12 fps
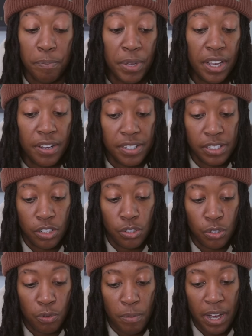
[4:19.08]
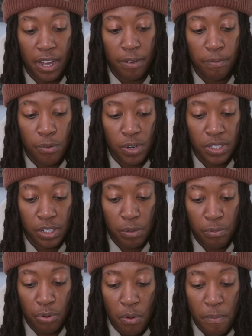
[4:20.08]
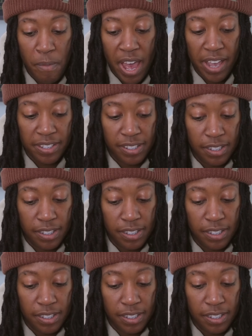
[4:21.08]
comparison to my 14 Pro Max